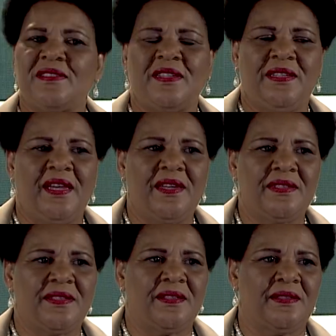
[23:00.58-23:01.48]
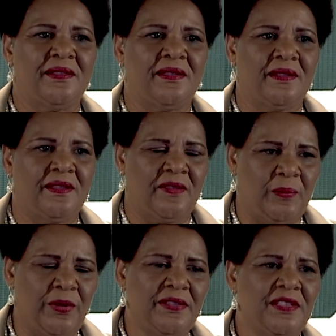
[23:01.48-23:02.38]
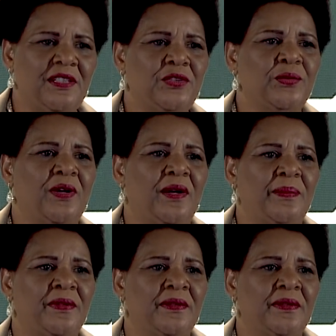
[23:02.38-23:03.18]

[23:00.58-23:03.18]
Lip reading: the guest of President Trump